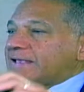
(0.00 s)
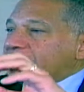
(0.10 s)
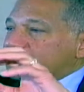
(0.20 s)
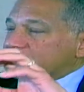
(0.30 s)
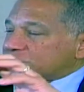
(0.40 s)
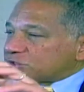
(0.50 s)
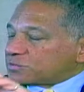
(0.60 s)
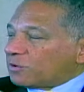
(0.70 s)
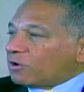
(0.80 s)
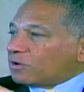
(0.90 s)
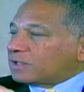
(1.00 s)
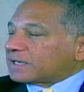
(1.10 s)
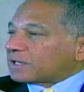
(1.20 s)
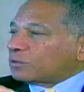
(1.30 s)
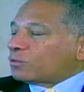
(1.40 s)
in a small
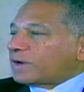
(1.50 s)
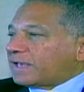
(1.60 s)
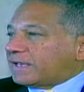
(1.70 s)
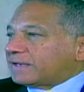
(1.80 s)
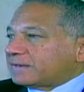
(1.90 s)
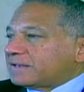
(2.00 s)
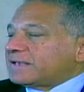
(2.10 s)
little way,